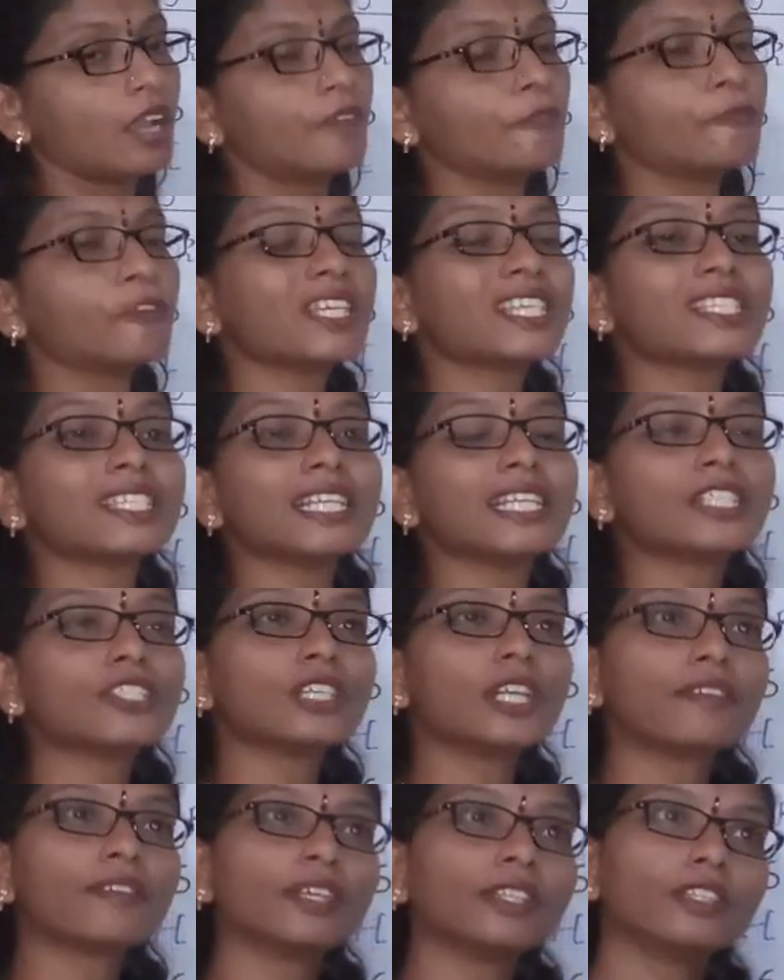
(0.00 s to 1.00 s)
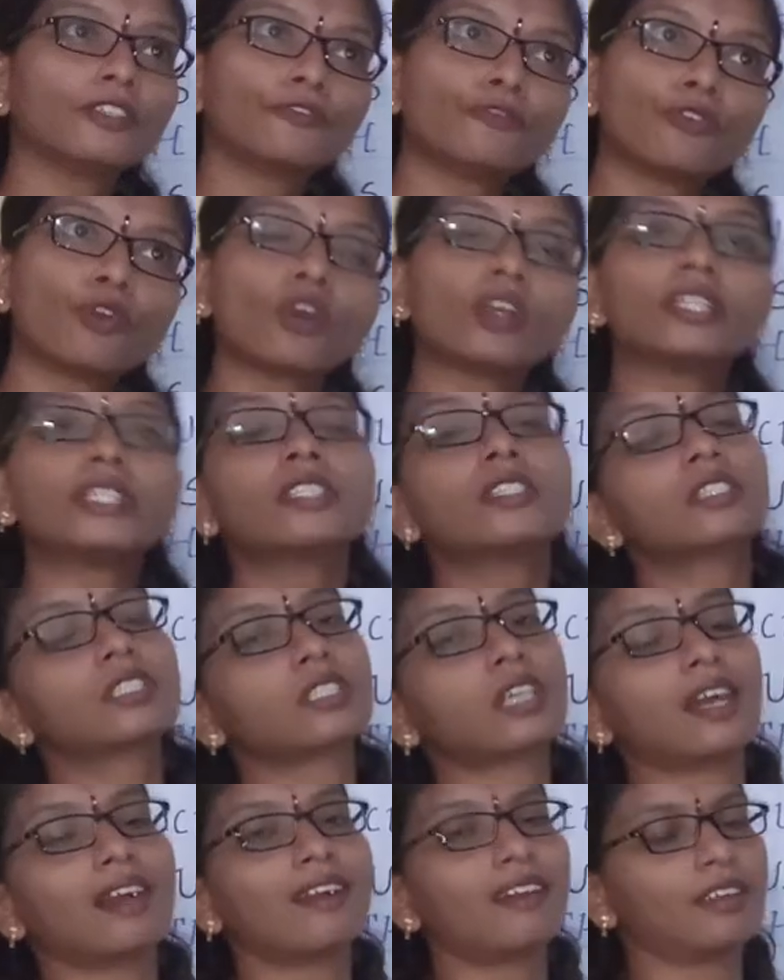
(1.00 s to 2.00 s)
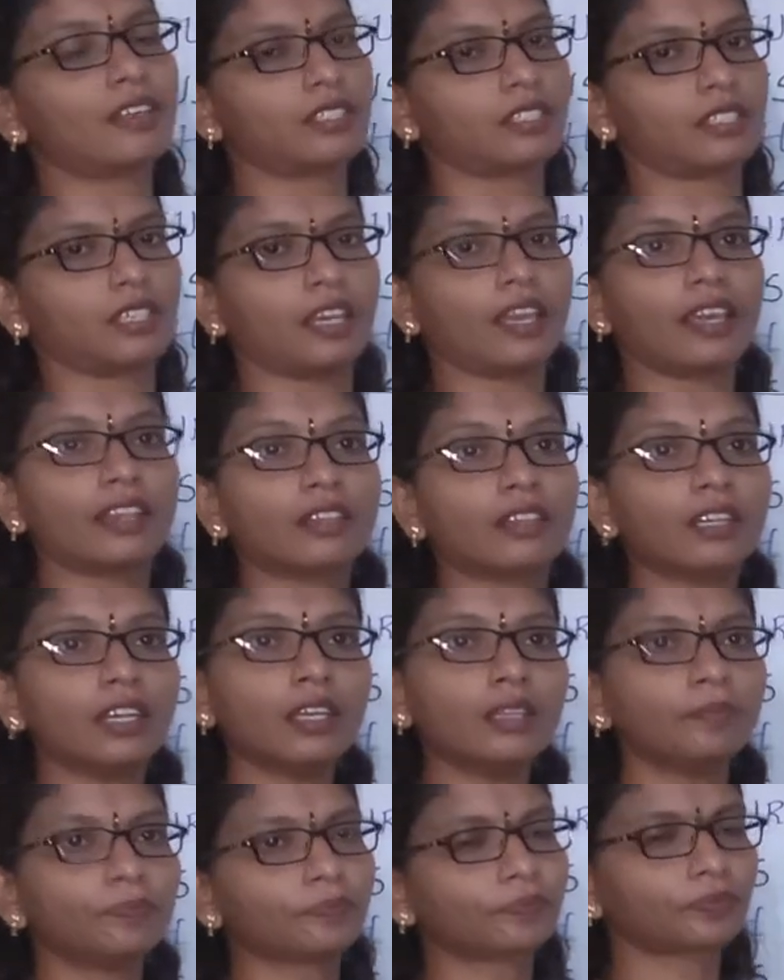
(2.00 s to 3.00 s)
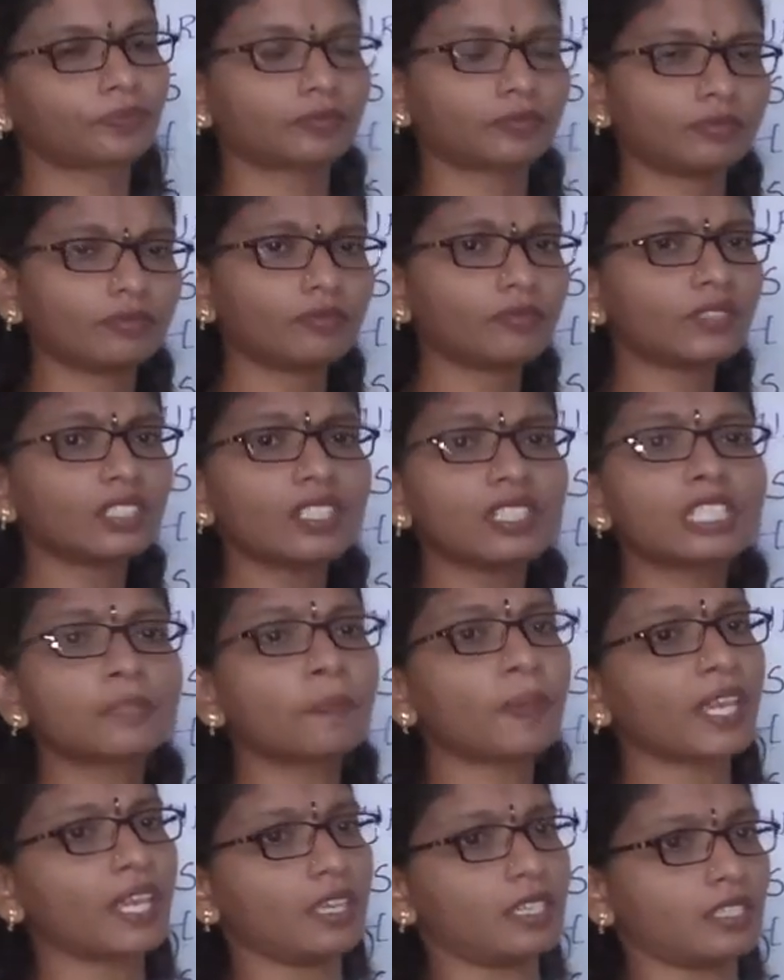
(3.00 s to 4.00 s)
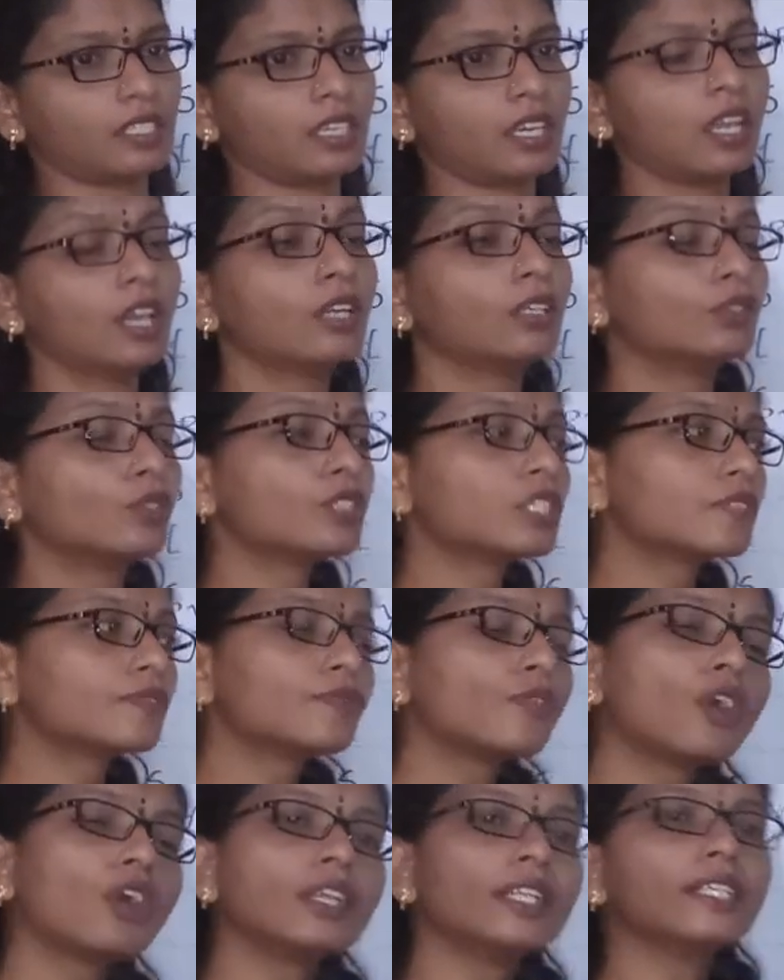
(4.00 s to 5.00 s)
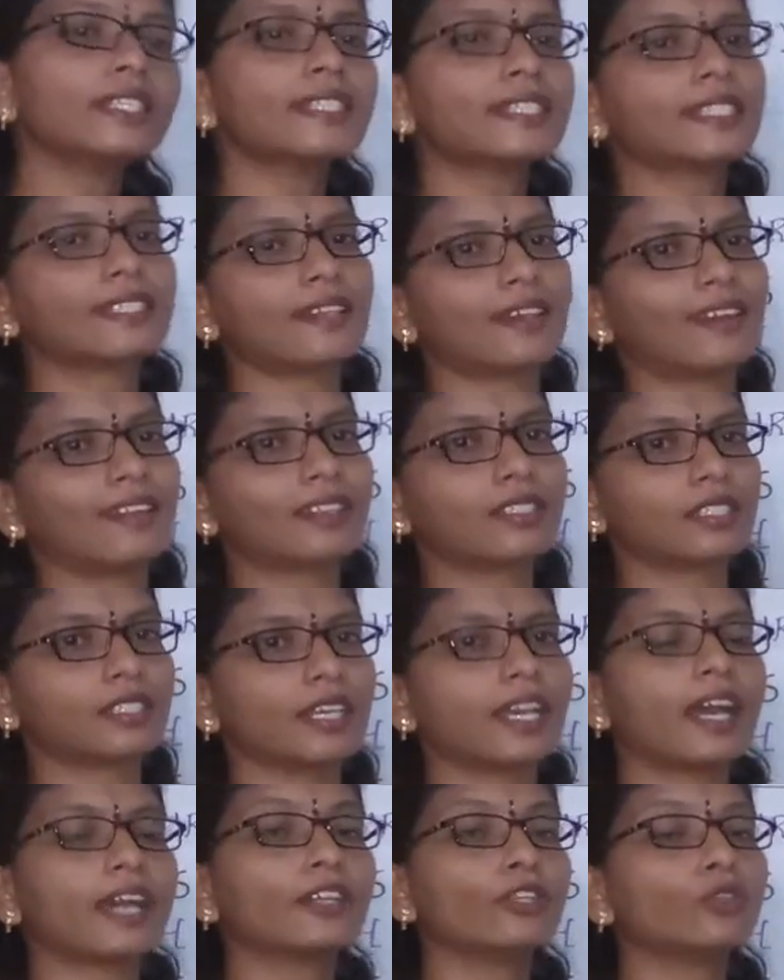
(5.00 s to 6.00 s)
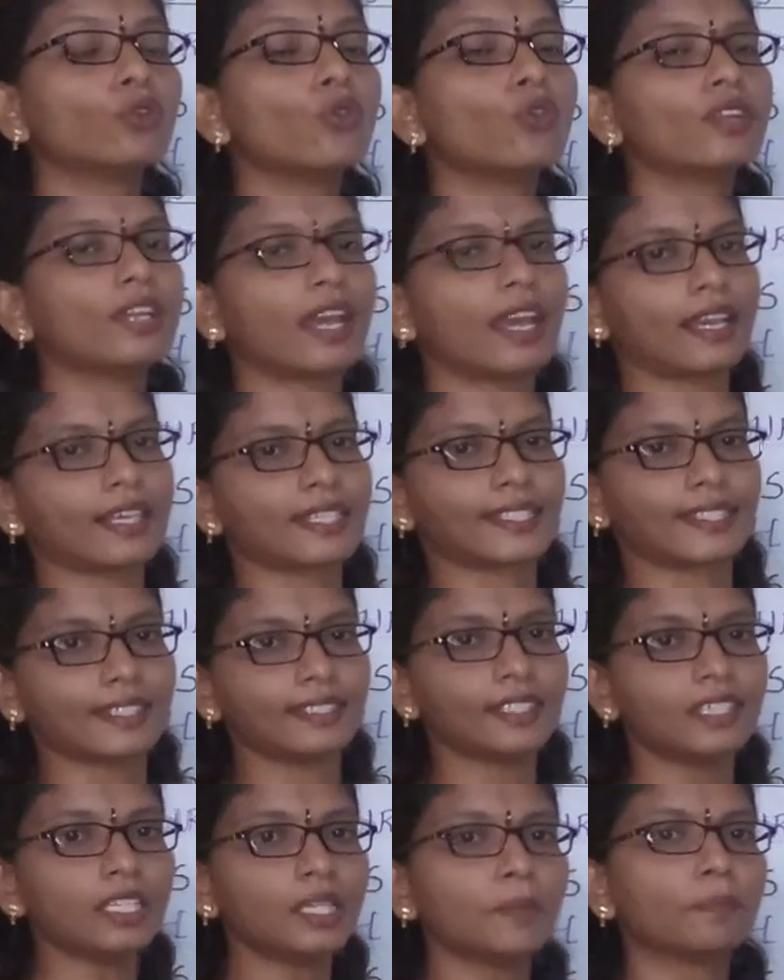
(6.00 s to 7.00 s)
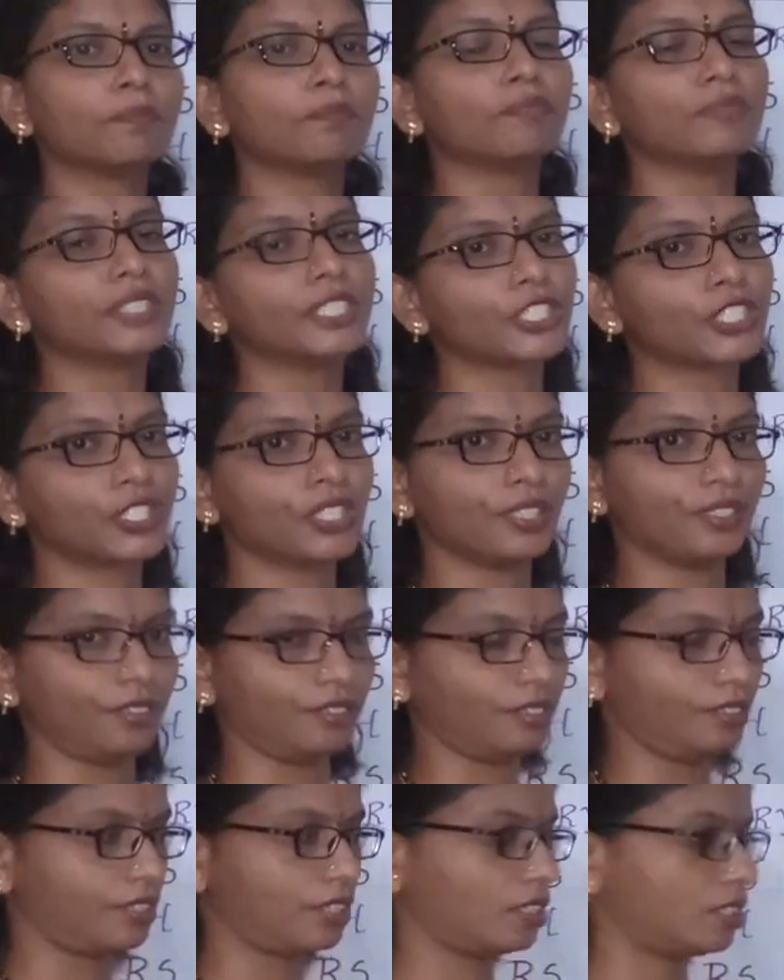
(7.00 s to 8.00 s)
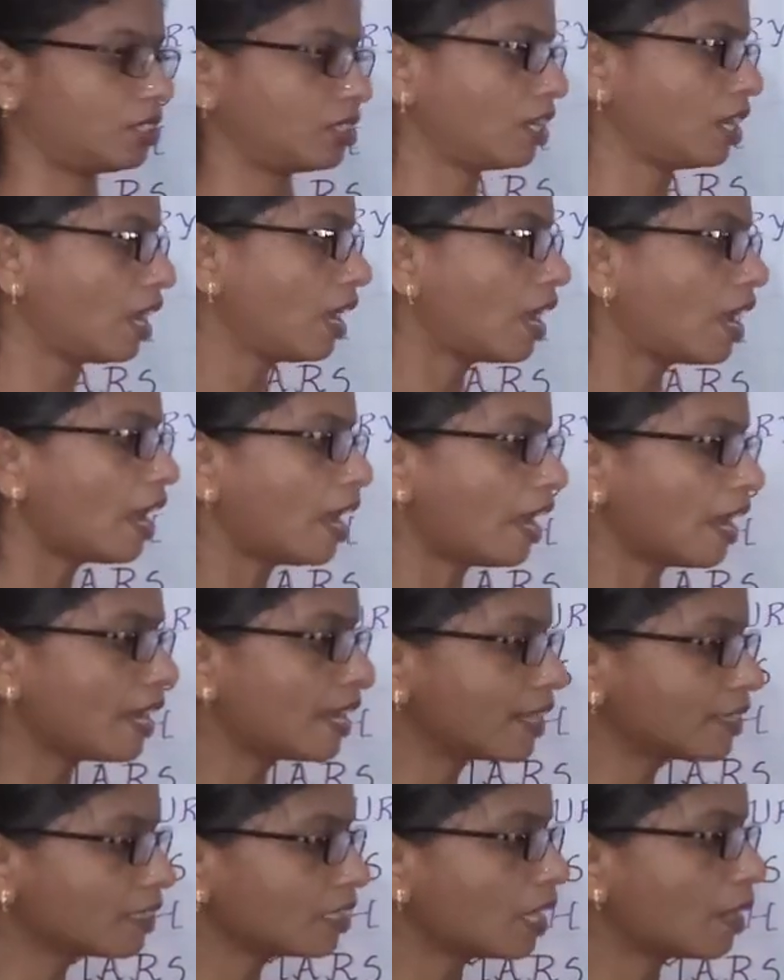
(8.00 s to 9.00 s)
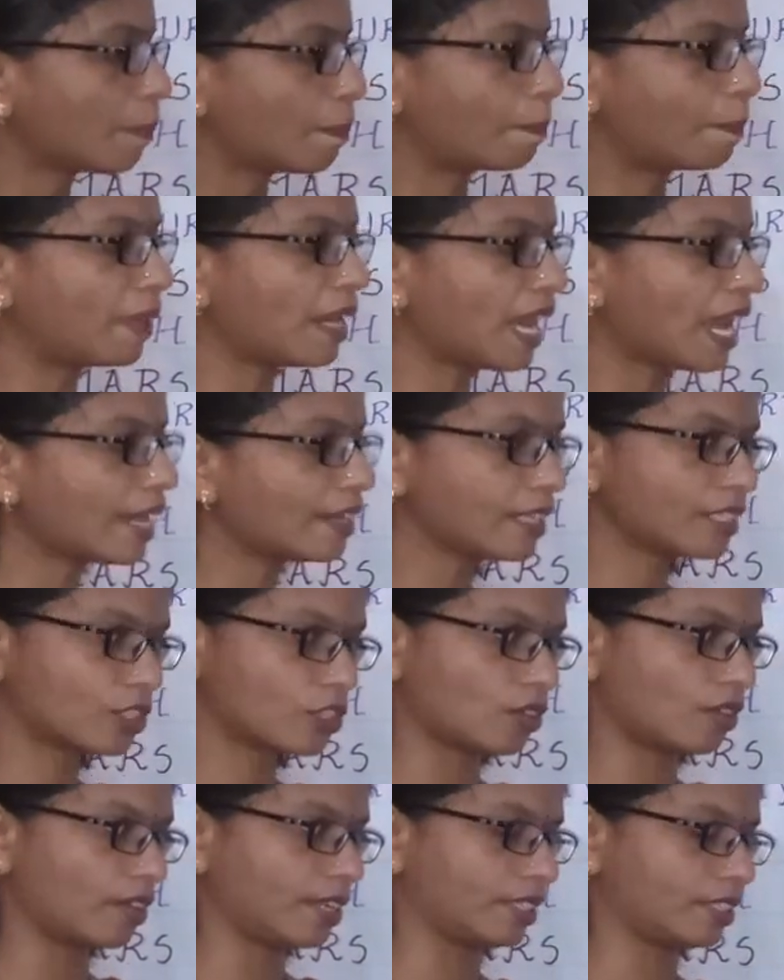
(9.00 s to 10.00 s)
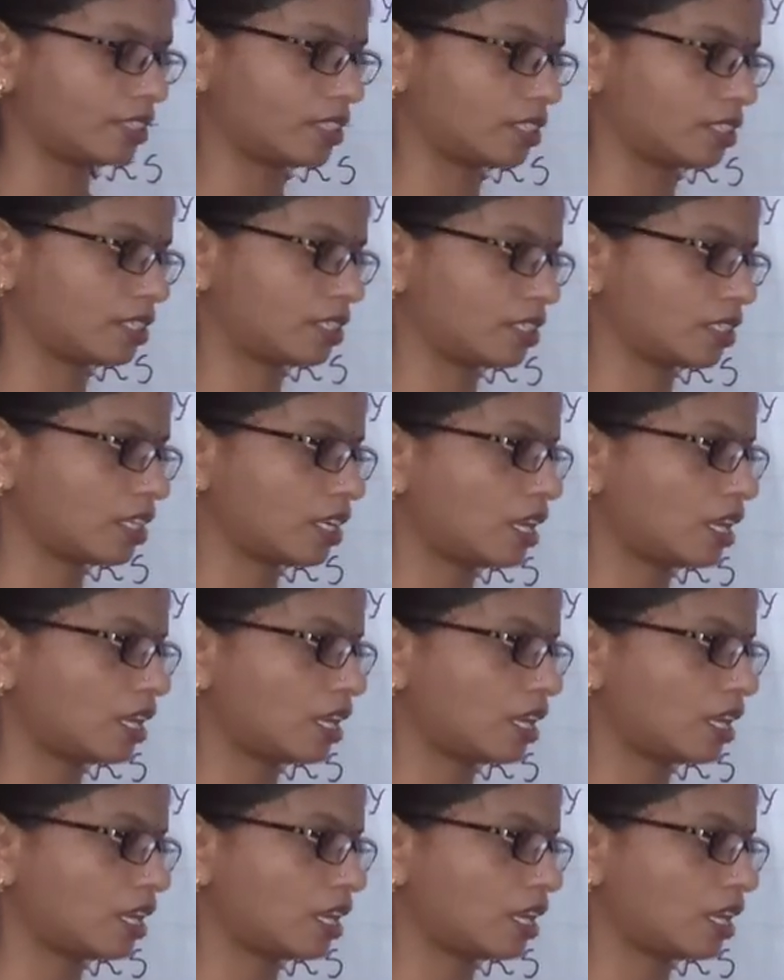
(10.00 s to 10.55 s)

We see, children, the falling stars in the space. Those falling stars, they are known as the meteors. And planetoids.